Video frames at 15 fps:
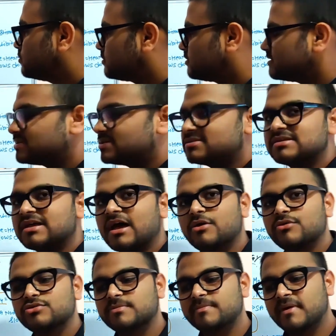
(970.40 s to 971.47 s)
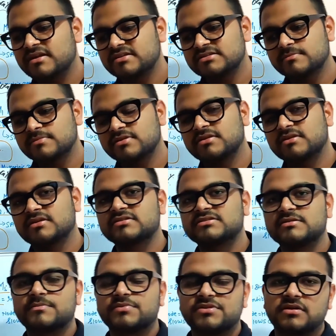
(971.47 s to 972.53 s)
this is how the parasympathetic and
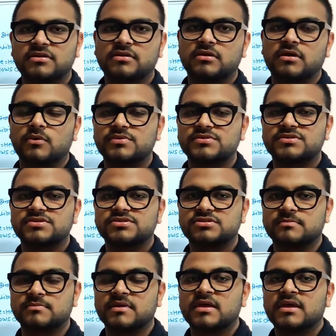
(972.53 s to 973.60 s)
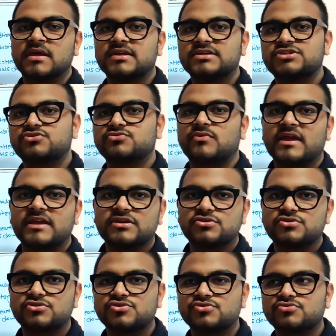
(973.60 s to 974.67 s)
sympathetic nervous system is trying
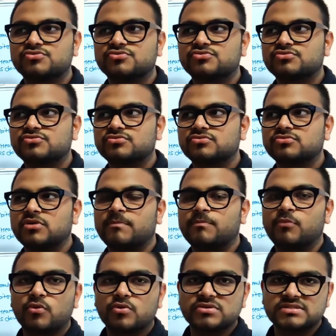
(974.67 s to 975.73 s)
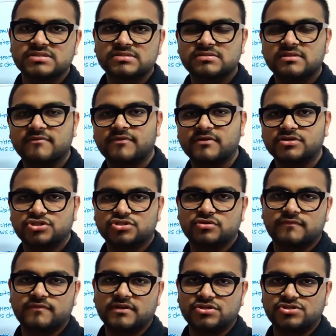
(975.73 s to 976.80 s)
to oppose the function
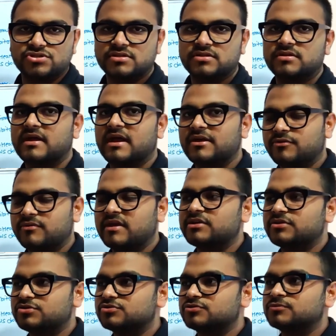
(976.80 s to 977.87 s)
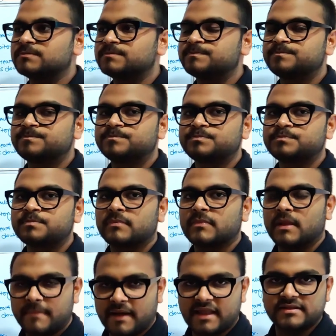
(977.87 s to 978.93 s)
of each other and trying to
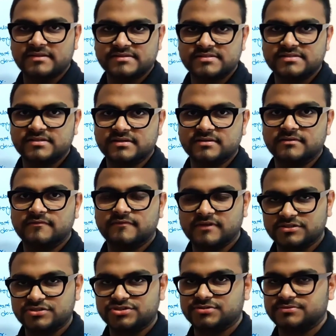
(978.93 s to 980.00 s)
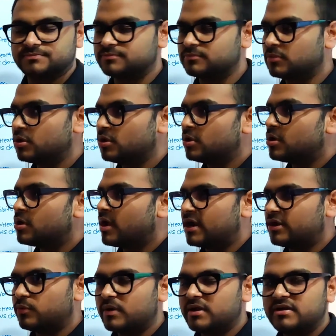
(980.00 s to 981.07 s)
balance the function.
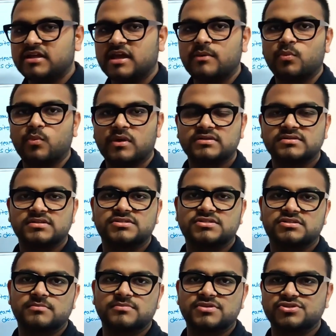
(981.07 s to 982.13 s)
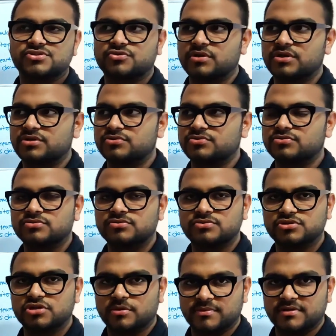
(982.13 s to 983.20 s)
At one time one system is going to
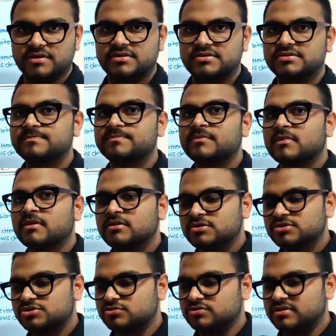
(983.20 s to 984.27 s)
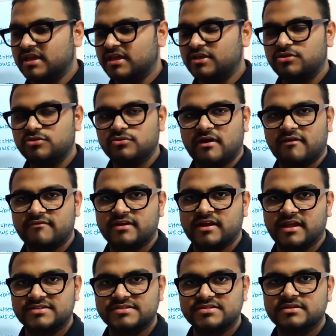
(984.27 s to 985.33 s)
dominate. So thank you, have a
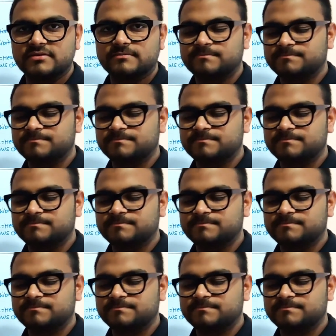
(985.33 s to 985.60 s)
nice day.